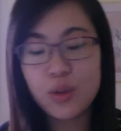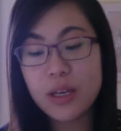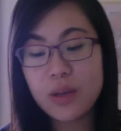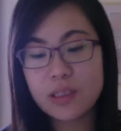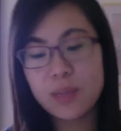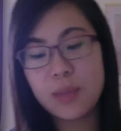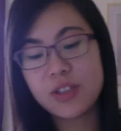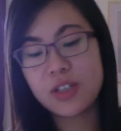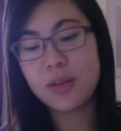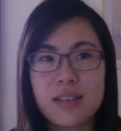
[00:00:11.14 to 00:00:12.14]
guilty
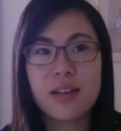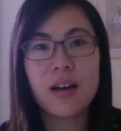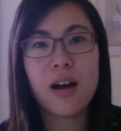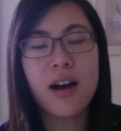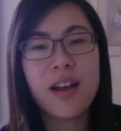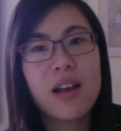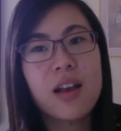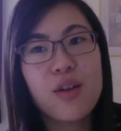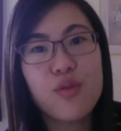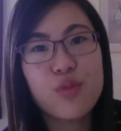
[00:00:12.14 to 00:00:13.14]
pleasure? I
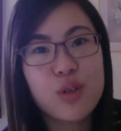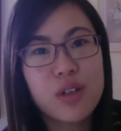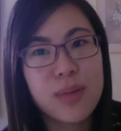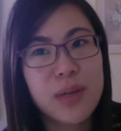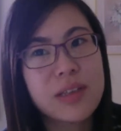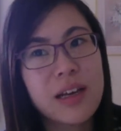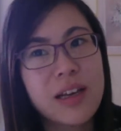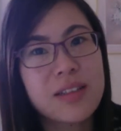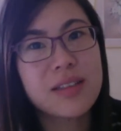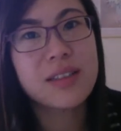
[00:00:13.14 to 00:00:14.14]
love talking about
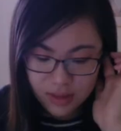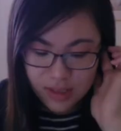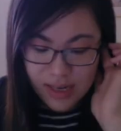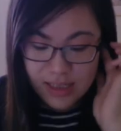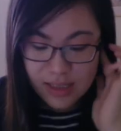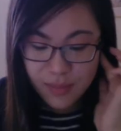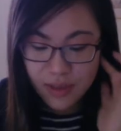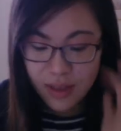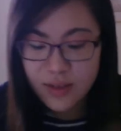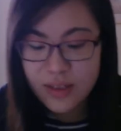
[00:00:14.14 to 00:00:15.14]
science. Share
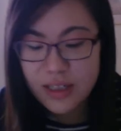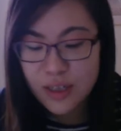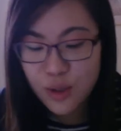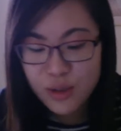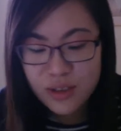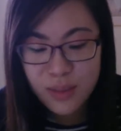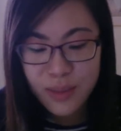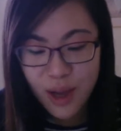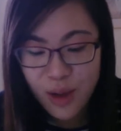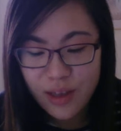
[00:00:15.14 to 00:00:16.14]
something you did a long time
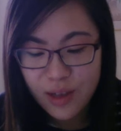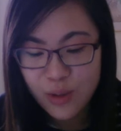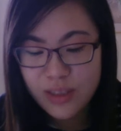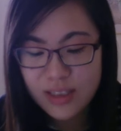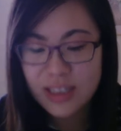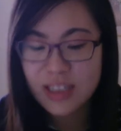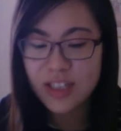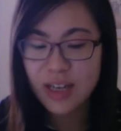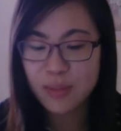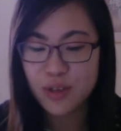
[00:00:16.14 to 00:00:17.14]
ago that you're still
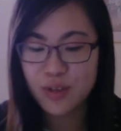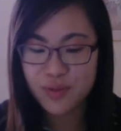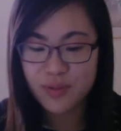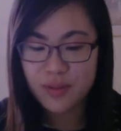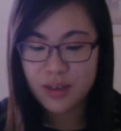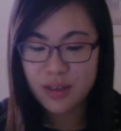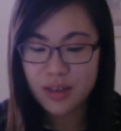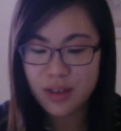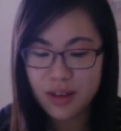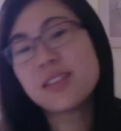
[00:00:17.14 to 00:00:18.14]
ashamed of.
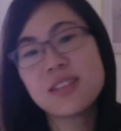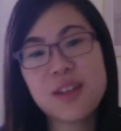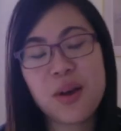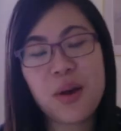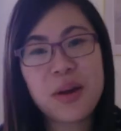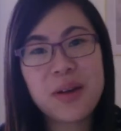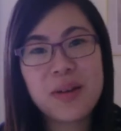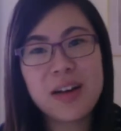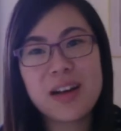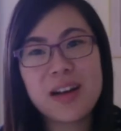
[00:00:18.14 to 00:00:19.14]
So
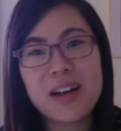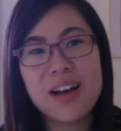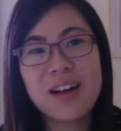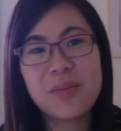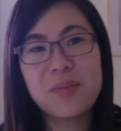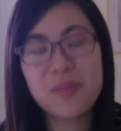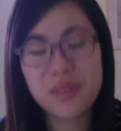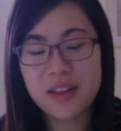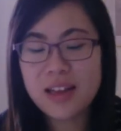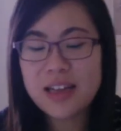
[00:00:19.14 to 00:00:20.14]

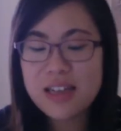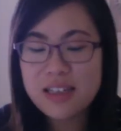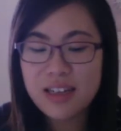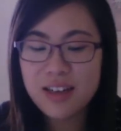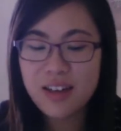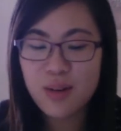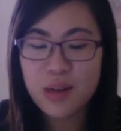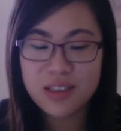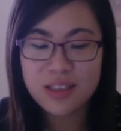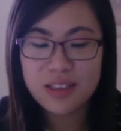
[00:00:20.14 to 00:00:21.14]
there's actually another
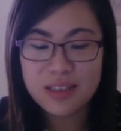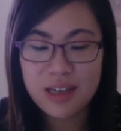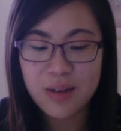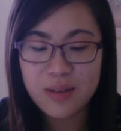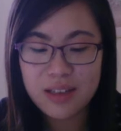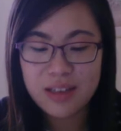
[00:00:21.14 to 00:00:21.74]
question down